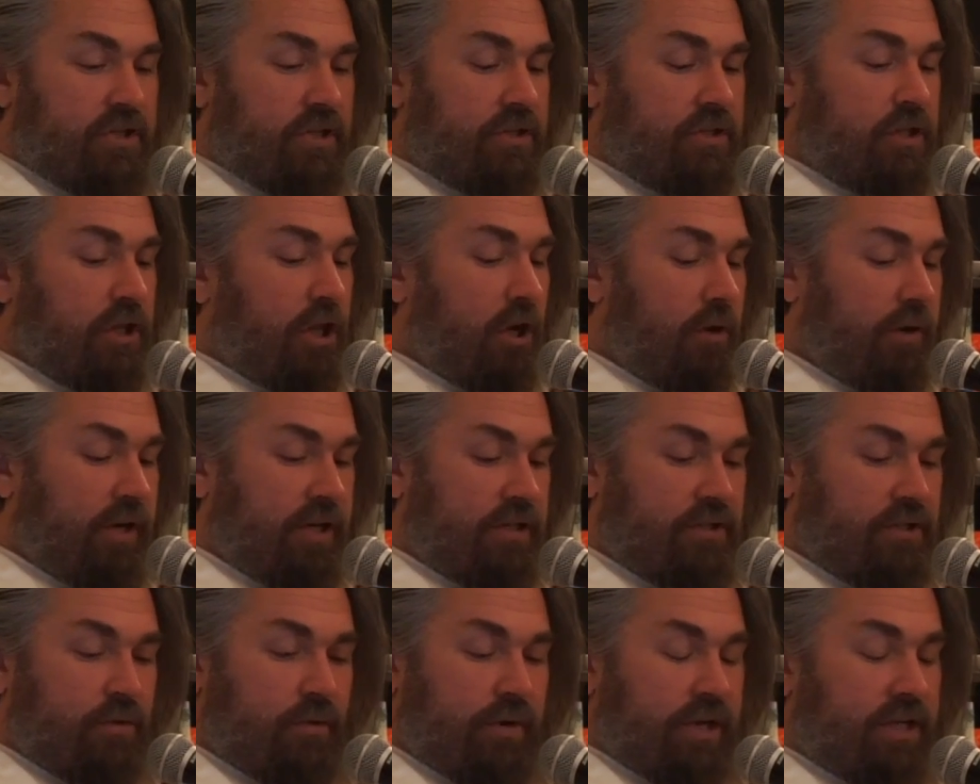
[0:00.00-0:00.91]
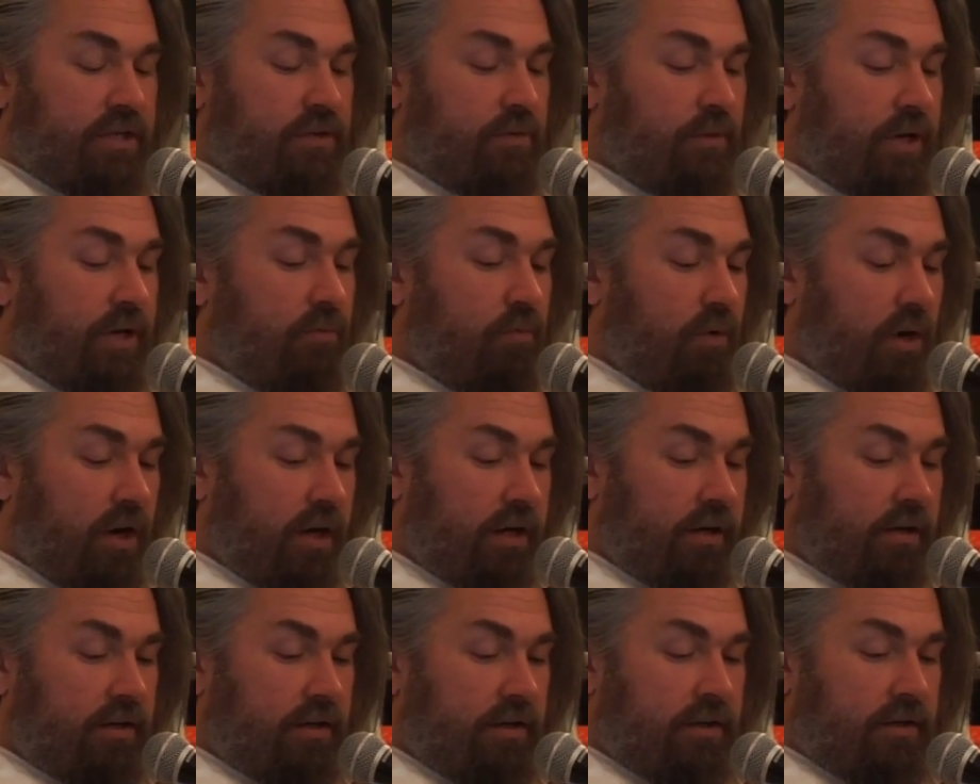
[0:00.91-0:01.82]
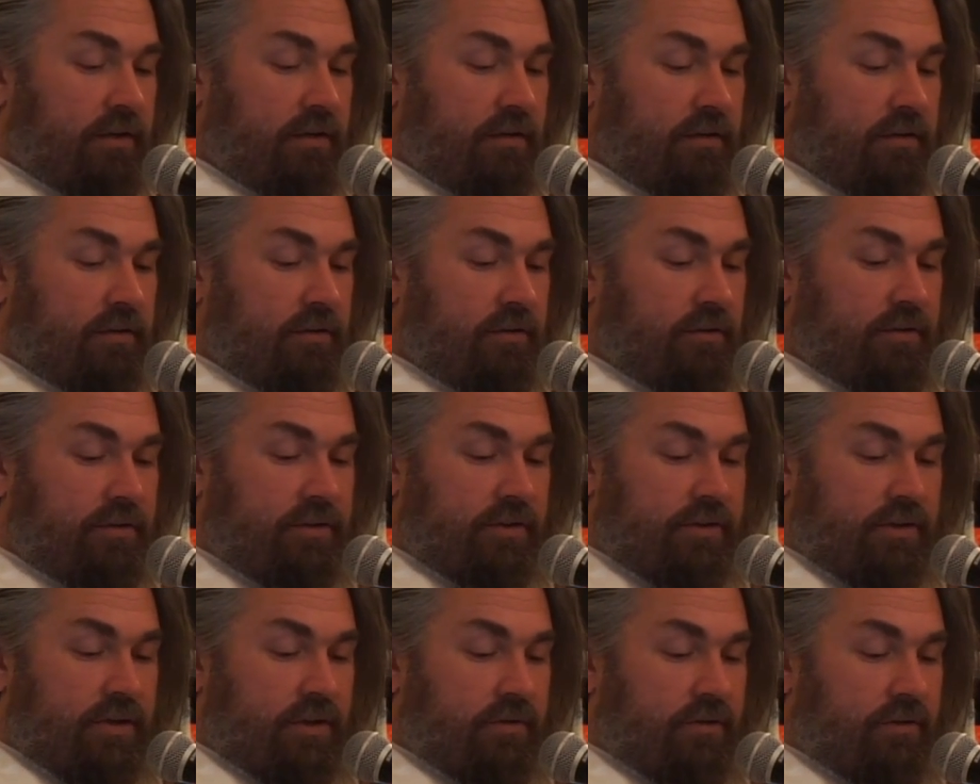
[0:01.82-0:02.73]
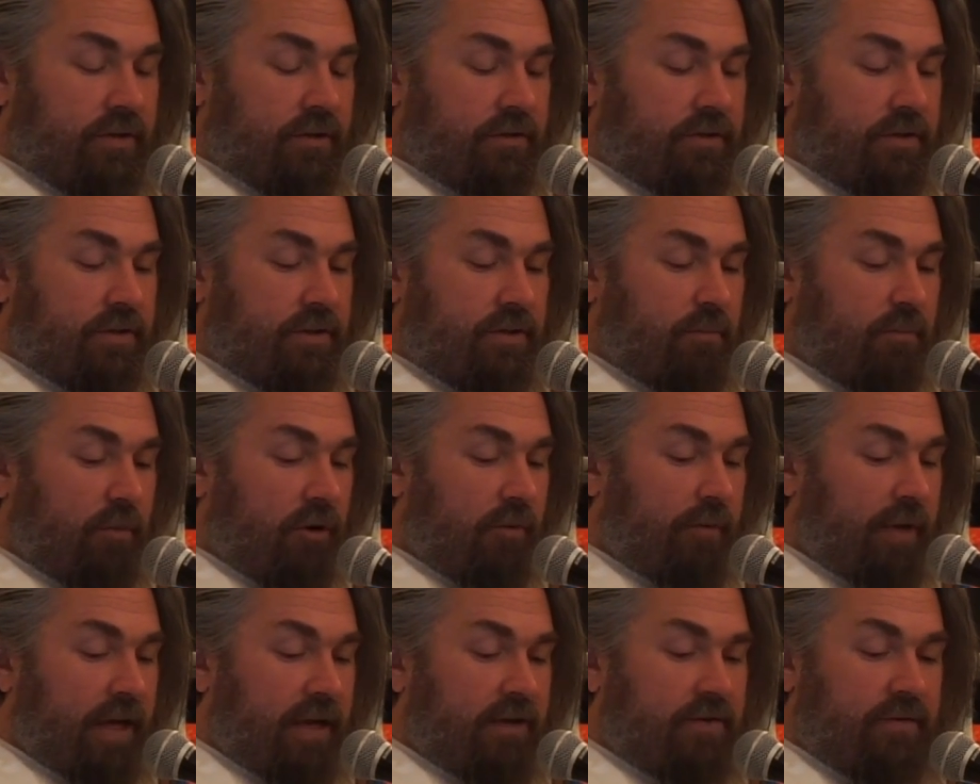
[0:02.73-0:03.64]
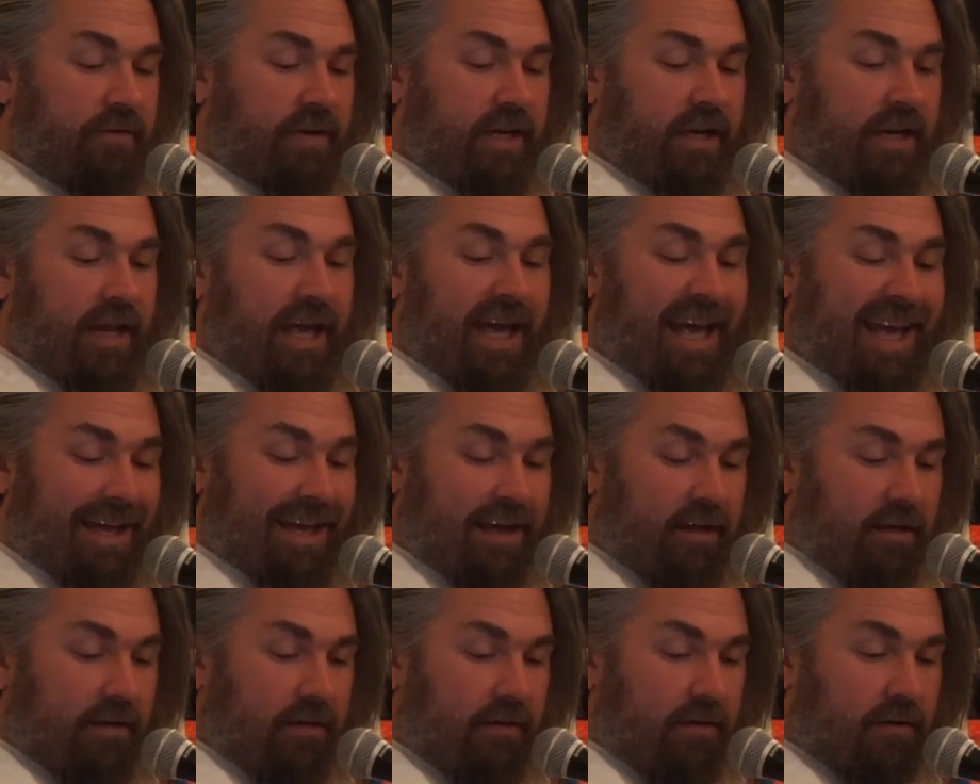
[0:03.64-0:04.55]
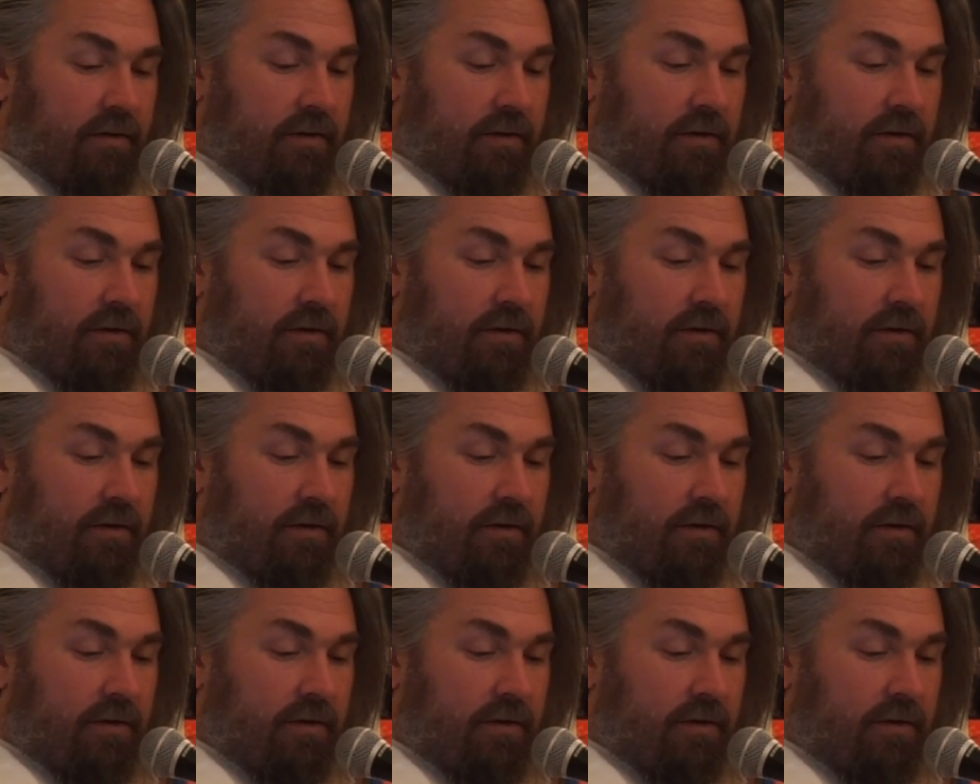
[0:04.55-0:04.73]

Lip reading: Missions Lotus 2021 looks as though there's a sperm entering an egg.